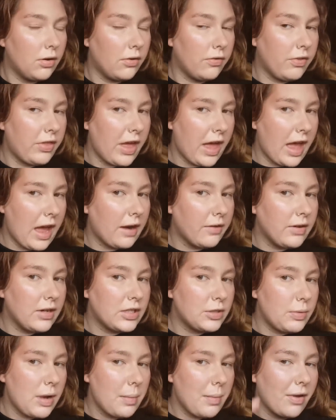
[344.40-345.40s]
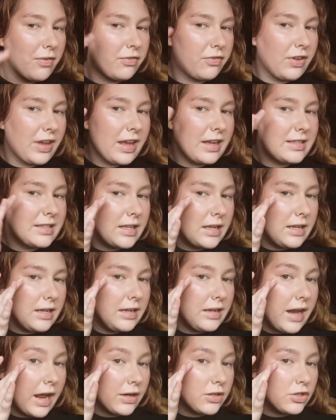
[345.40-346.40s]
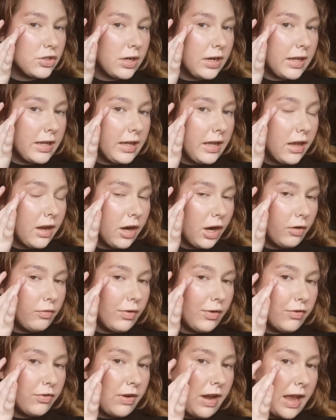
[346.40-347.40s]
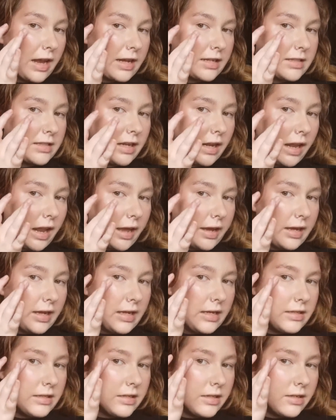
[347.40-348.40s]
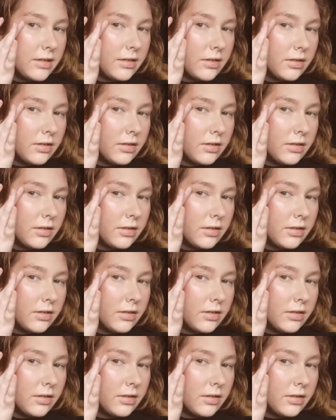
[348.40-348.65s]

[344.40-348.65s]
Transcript: over the areas where my face naturally reflects light.